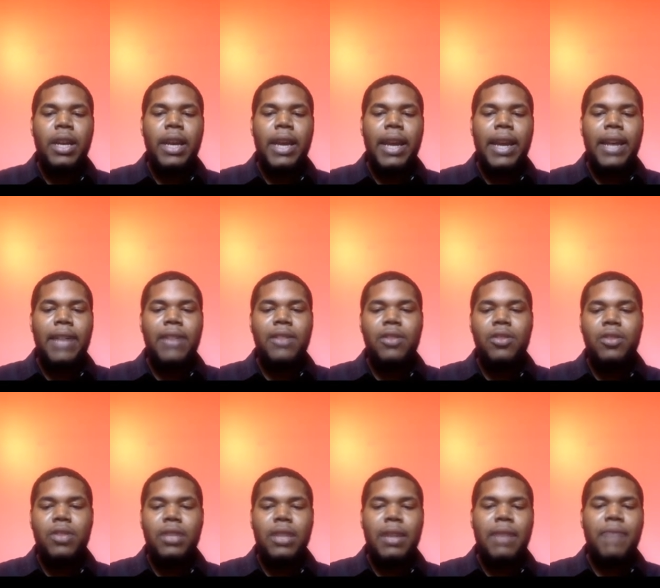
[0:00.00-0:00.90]

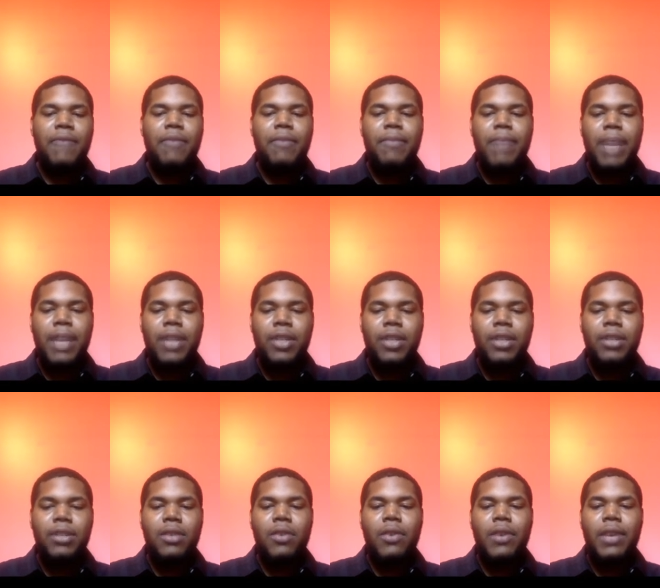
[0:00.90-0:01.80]
answers and information
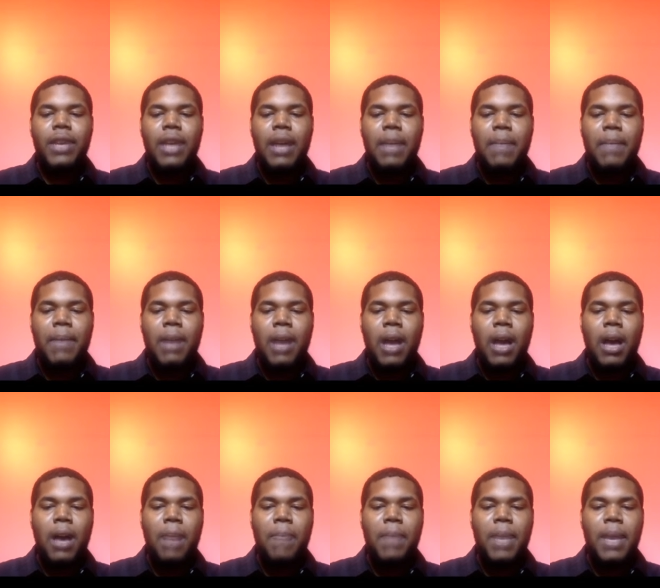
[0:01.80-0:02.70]
is going to come
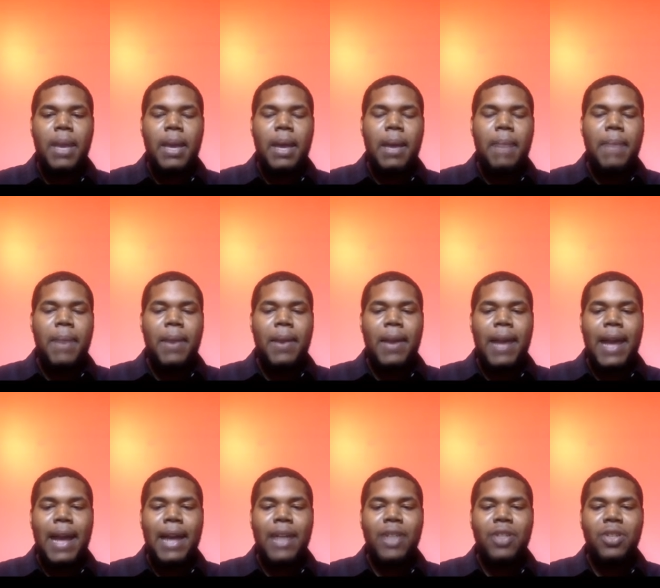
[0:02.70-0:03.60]
up about
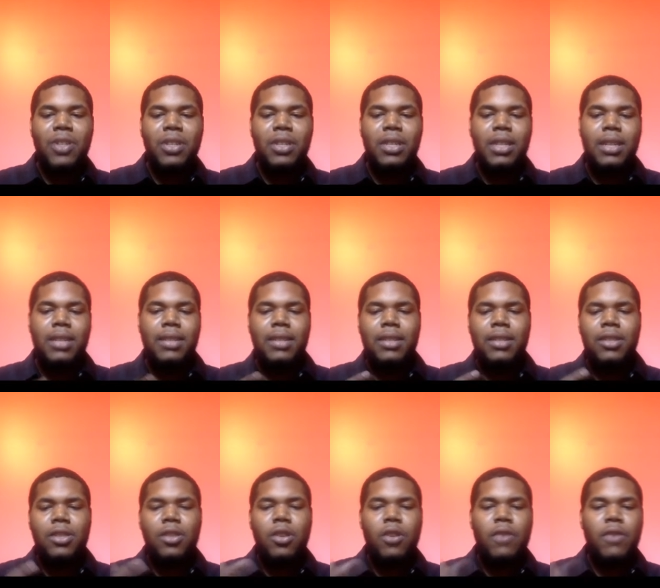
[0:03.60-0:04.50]
actually does
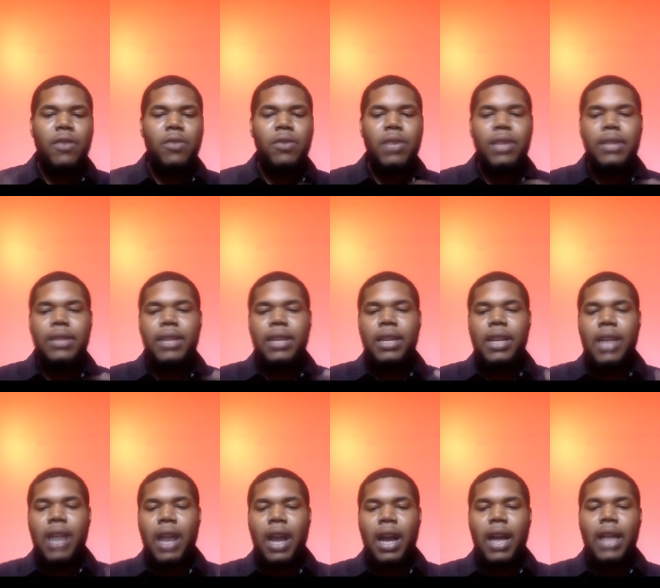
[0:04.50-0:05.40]
this serve you, does it
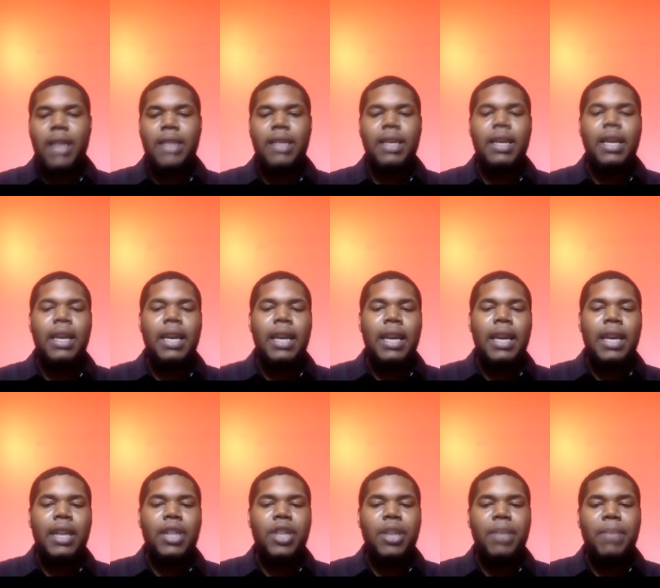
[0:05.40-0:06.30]
not?
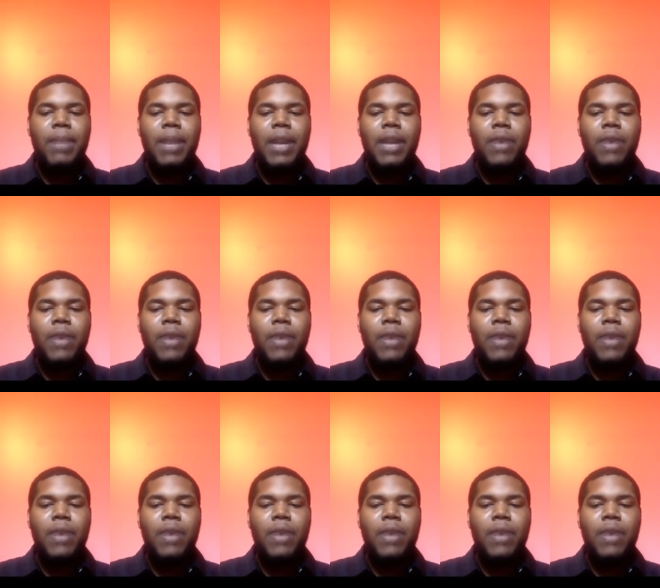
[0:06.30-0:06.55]
And Gemini